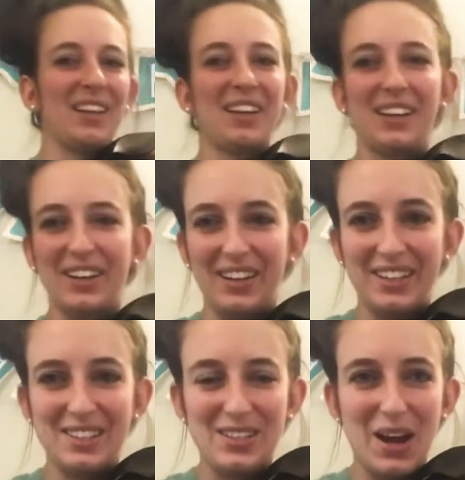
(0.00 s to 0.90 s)

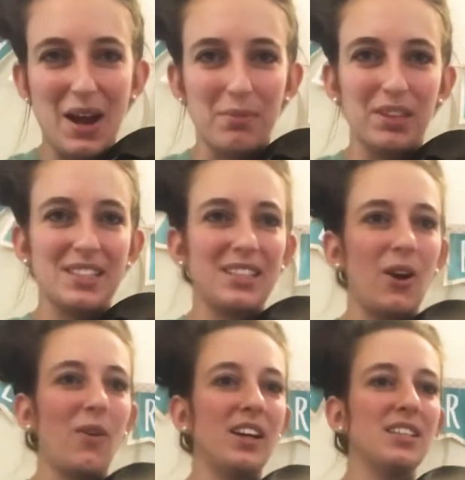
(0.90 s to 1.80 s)
Good job. Let's
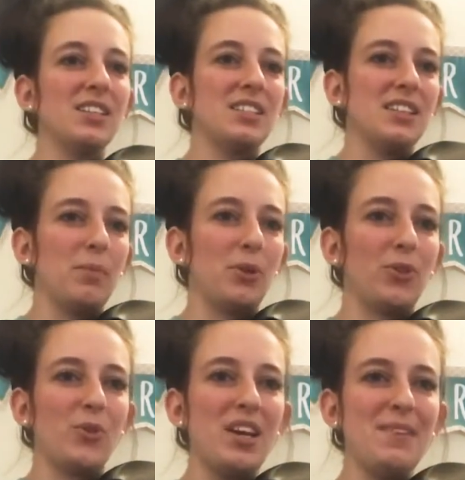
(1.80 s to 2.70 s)
go on to number
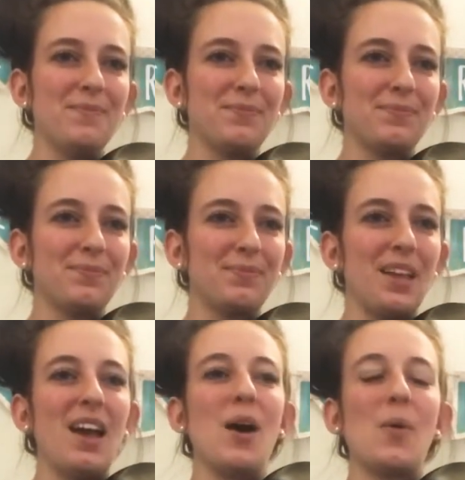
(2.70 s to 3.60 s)
3.
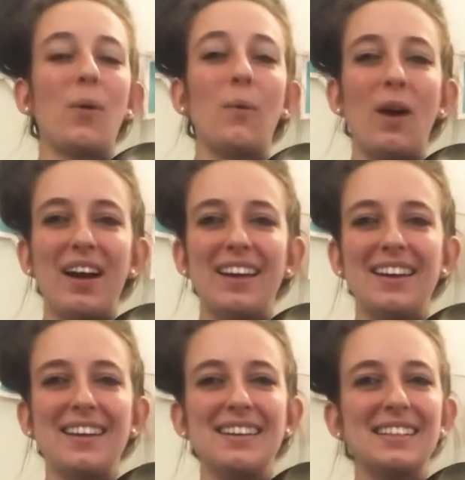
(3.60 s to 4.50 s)

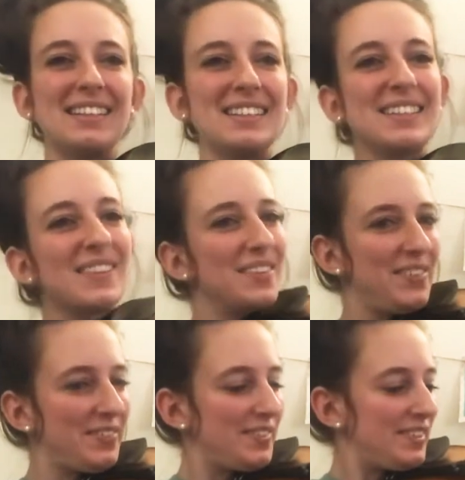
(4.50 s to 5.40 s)
1,
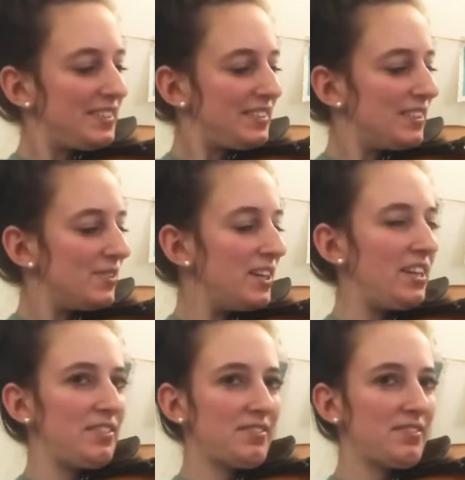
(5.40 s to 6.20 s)
2, 3.